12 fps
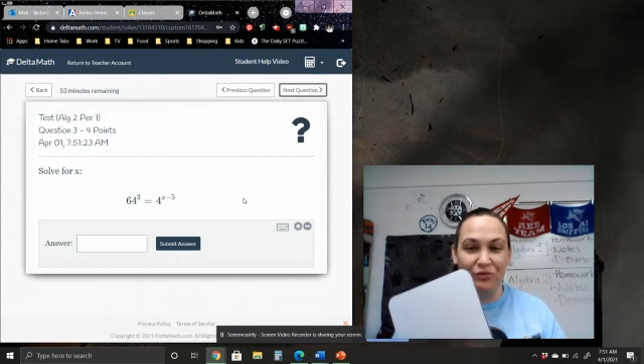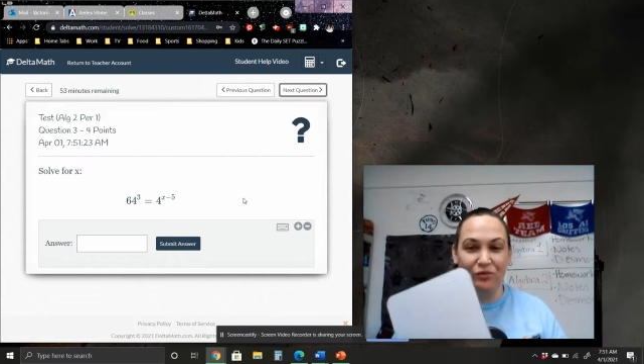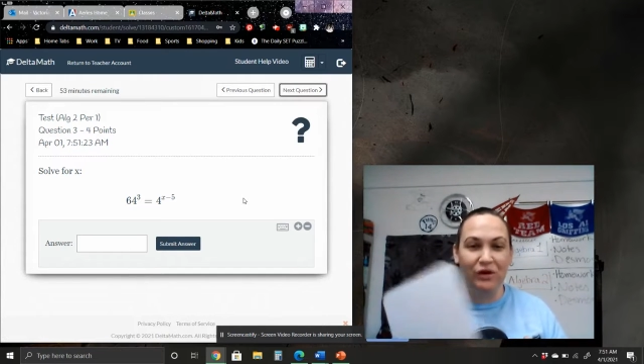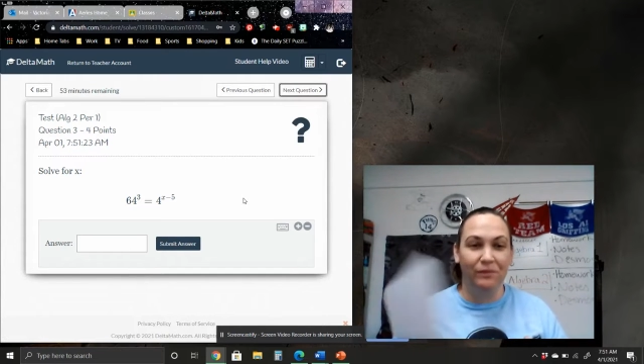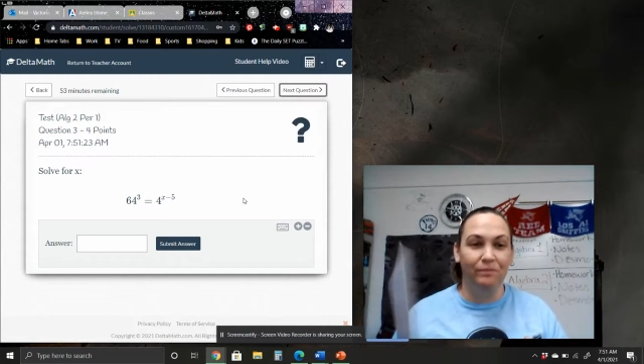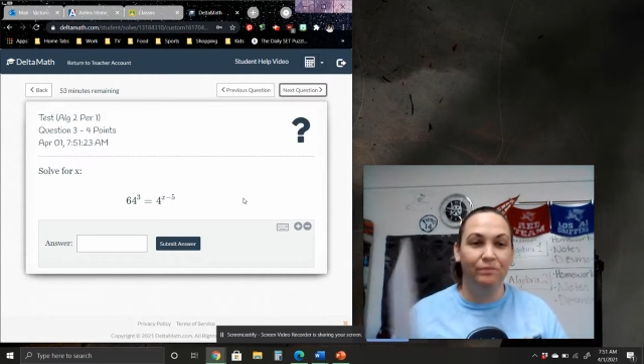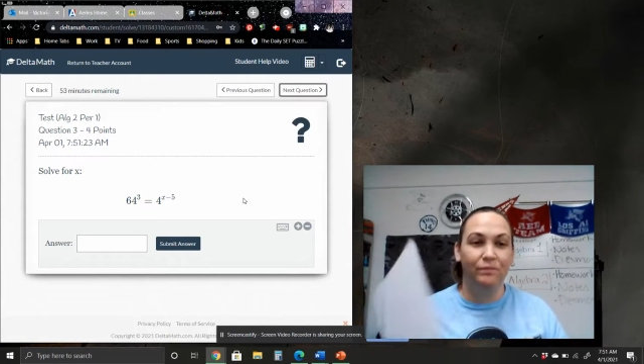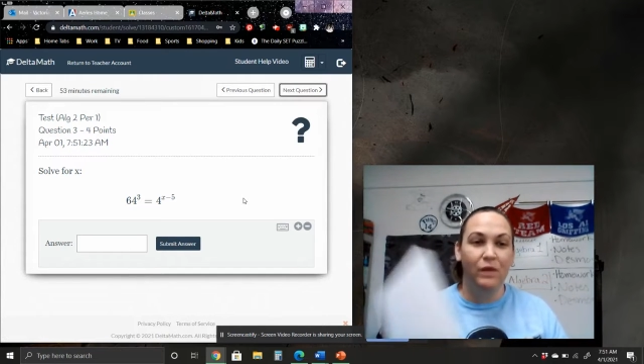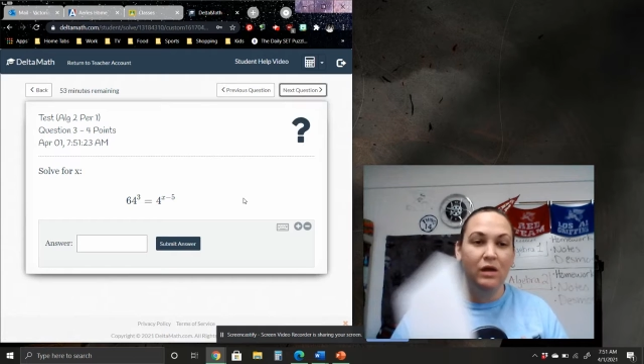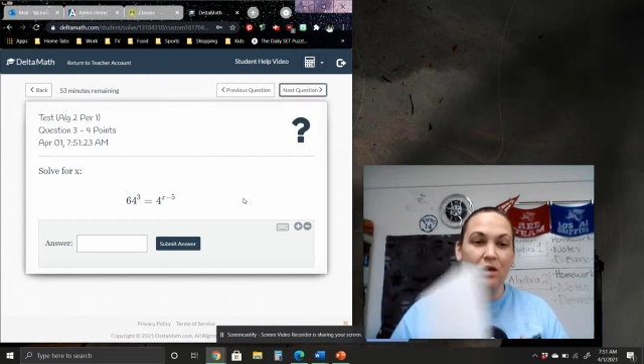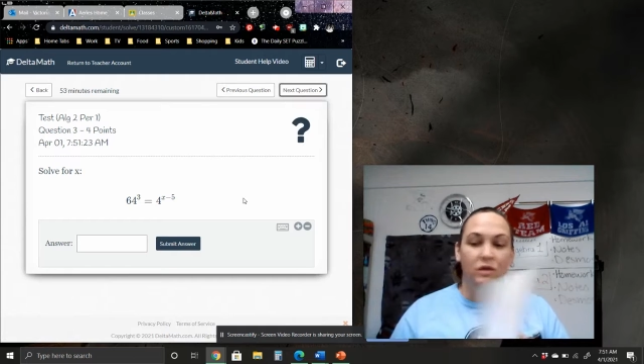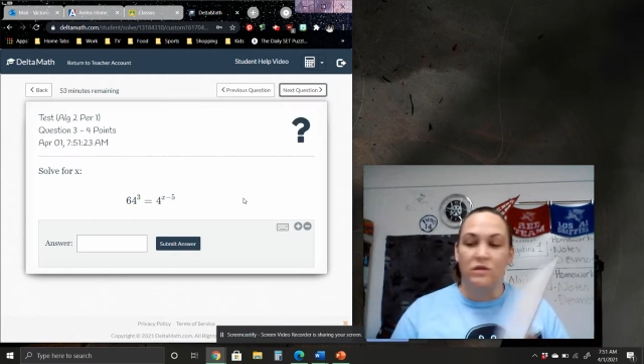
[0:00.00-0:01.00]
for.
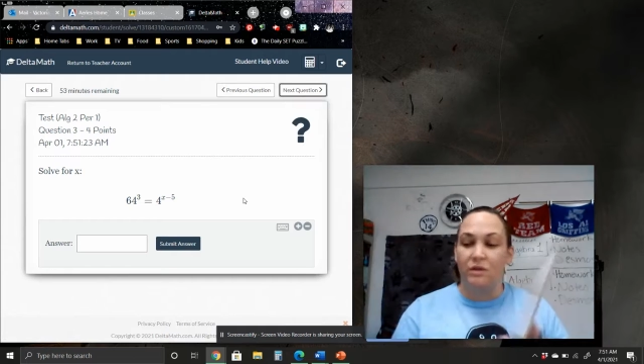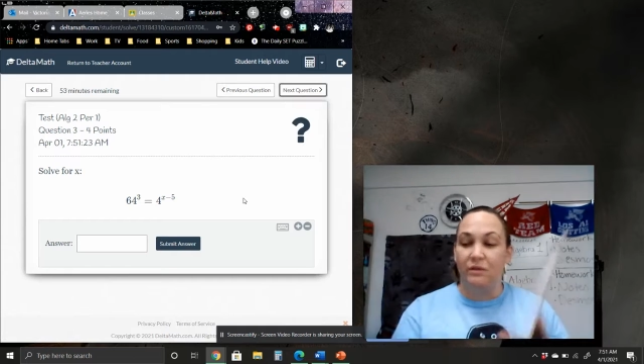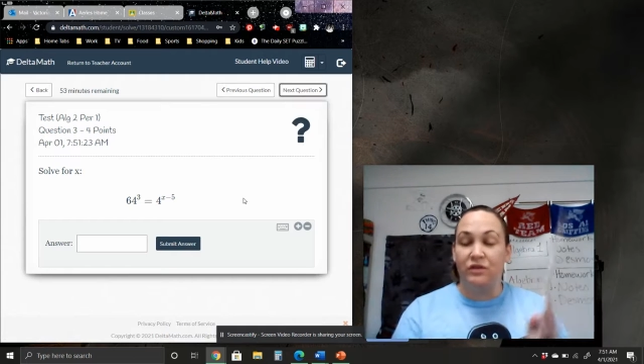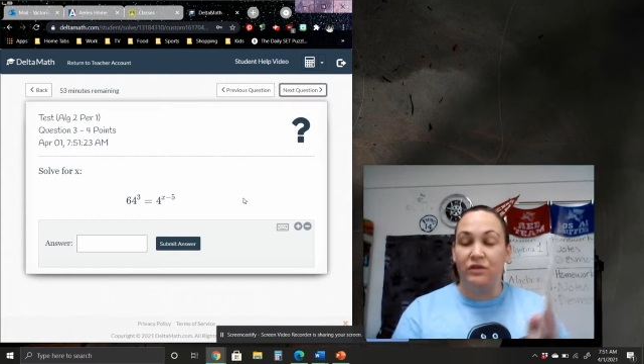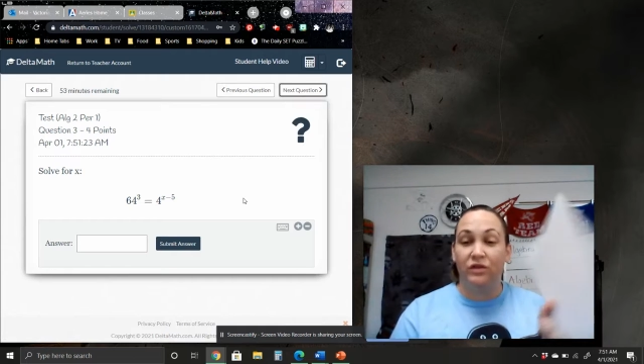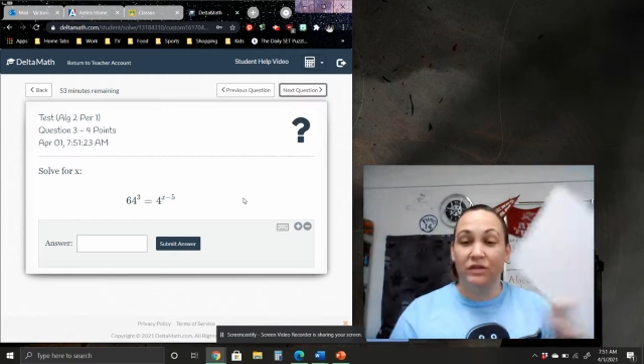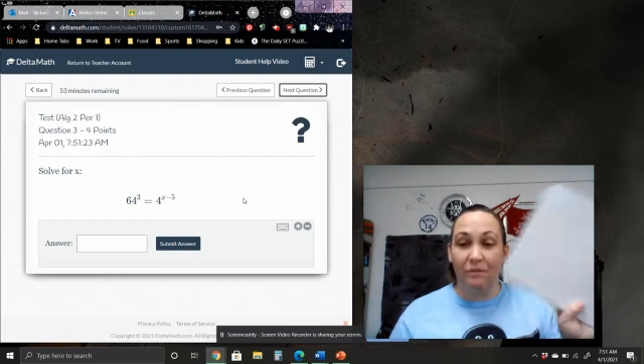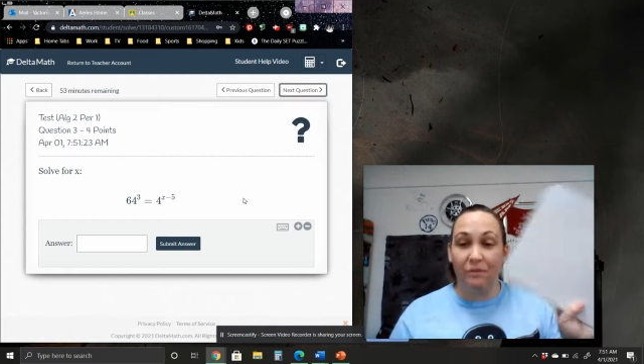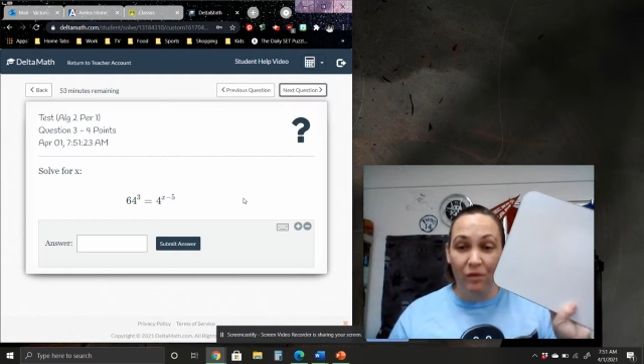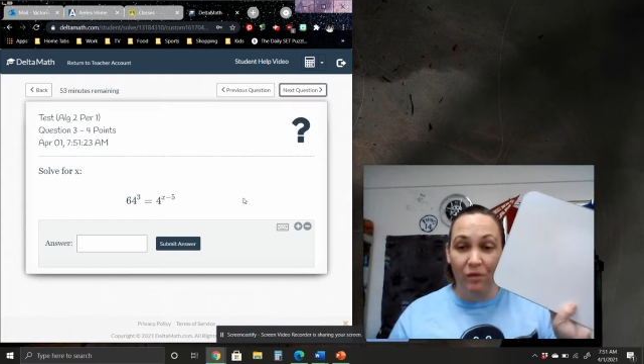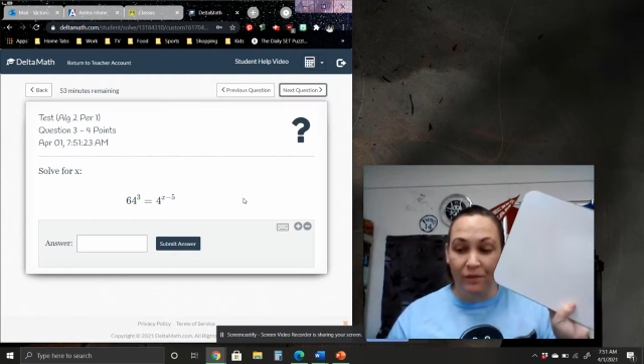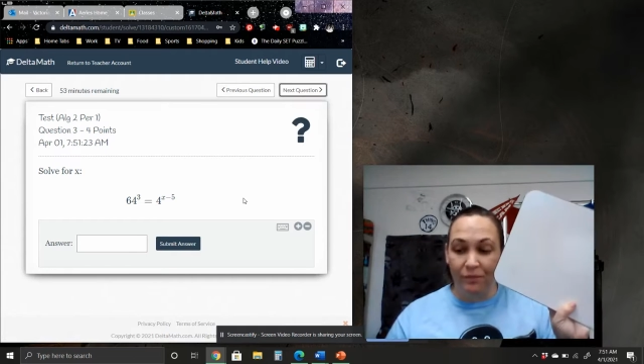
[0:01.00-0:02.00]
So I'm going to do this on
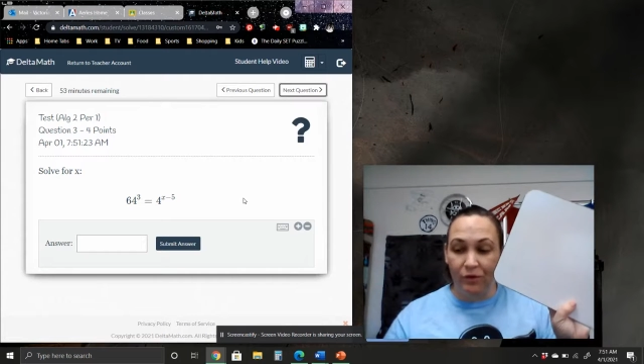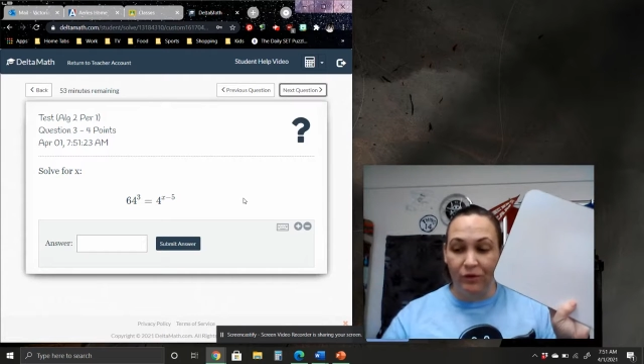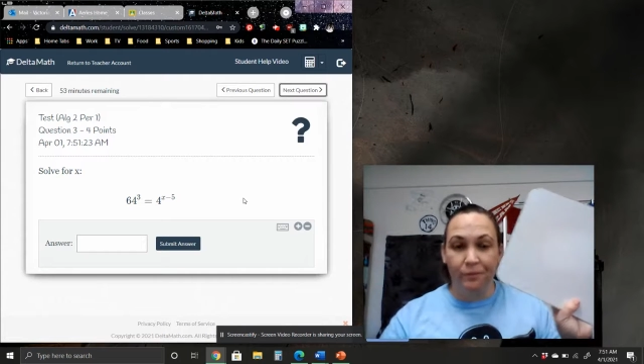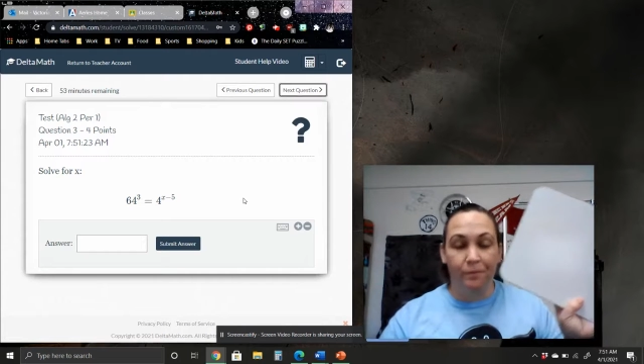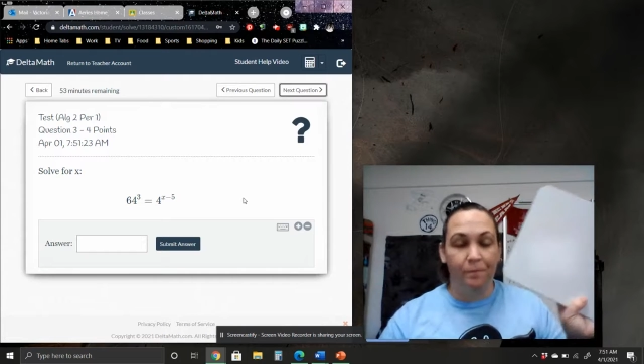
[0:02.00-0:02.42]
my whiteboard